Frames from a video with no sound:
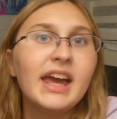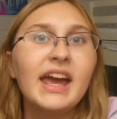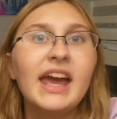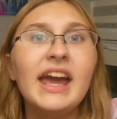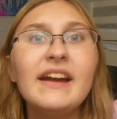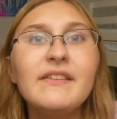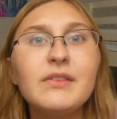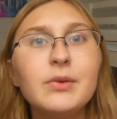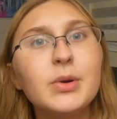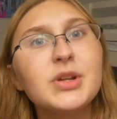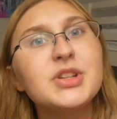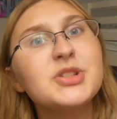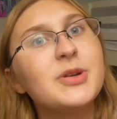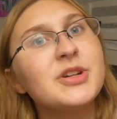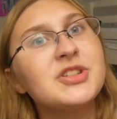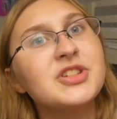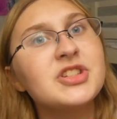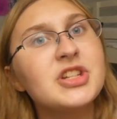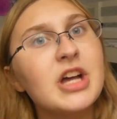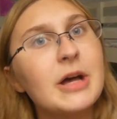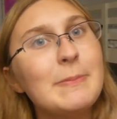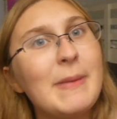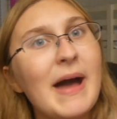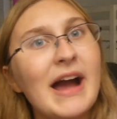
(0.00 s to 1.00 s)
Hey everyone, so I
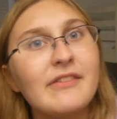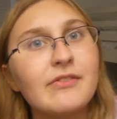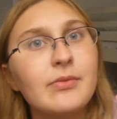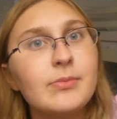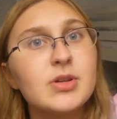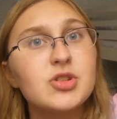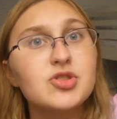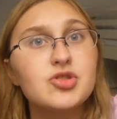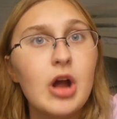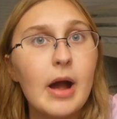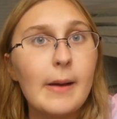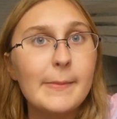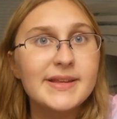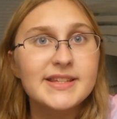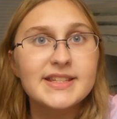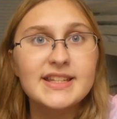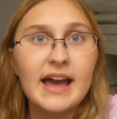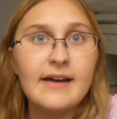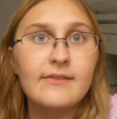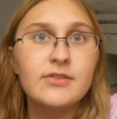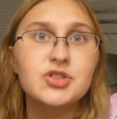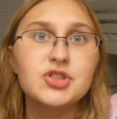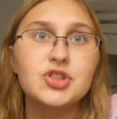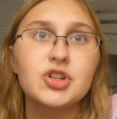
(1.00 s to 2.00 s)
just got back from the drama
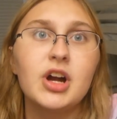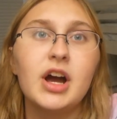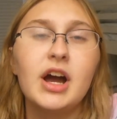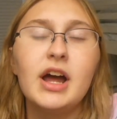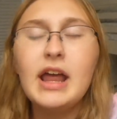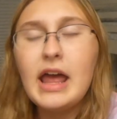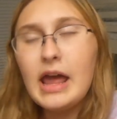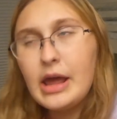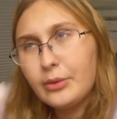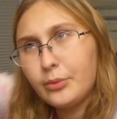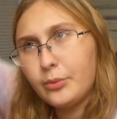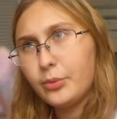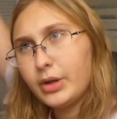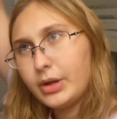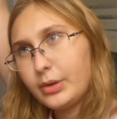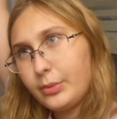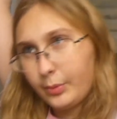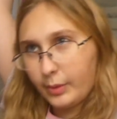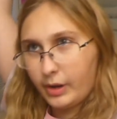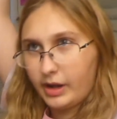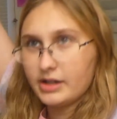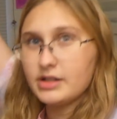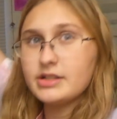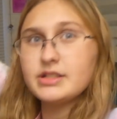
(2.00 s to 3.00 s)
scavenger hunt and we
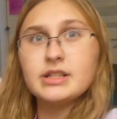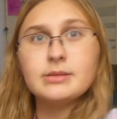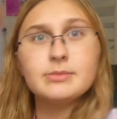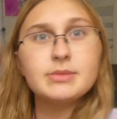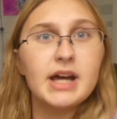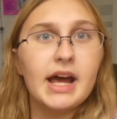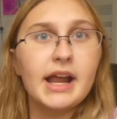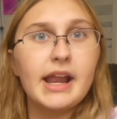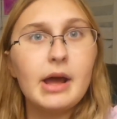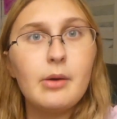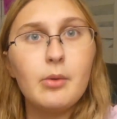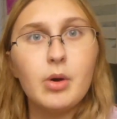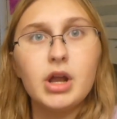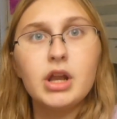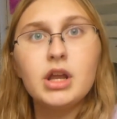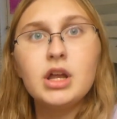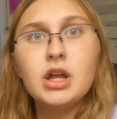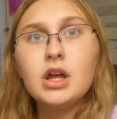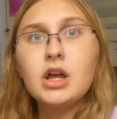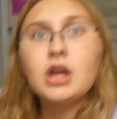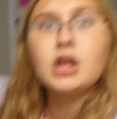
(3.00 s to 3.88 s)
won. Team Tie-Dye won.